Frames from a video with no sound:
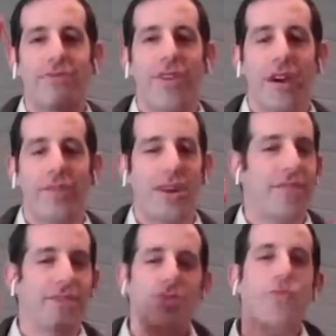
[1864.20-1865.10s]
and Rav
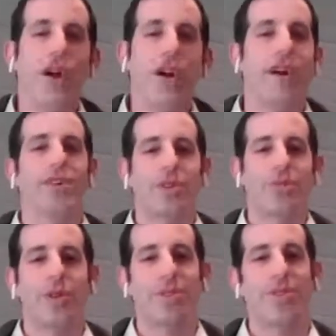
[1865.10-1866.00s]
Rabinovich. Where else
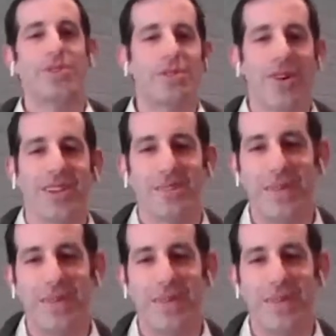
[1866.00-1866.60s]
would a person want